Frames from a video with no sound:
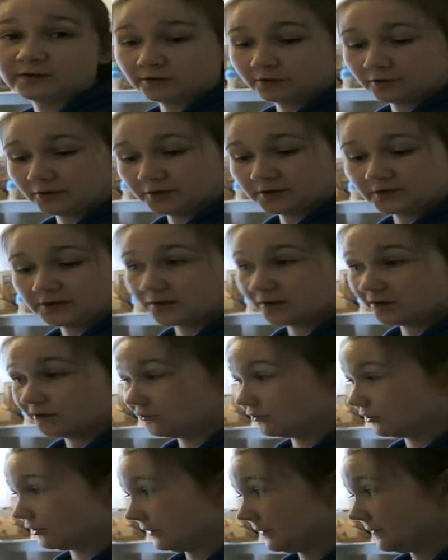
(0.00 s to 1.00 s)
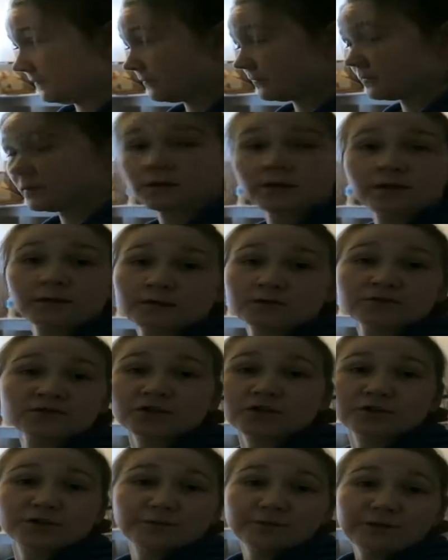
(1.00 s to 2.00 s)
so I'll go eat those.
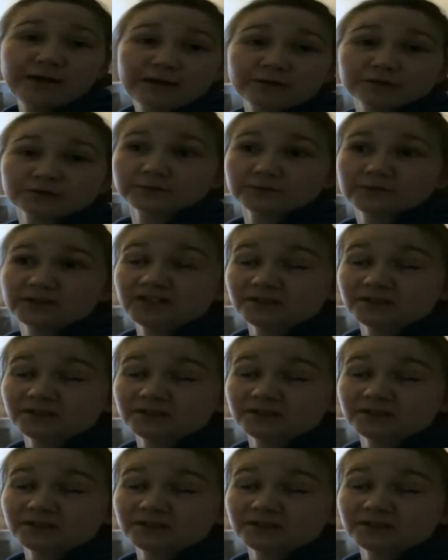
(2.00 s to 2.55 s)
Don't know what else I'm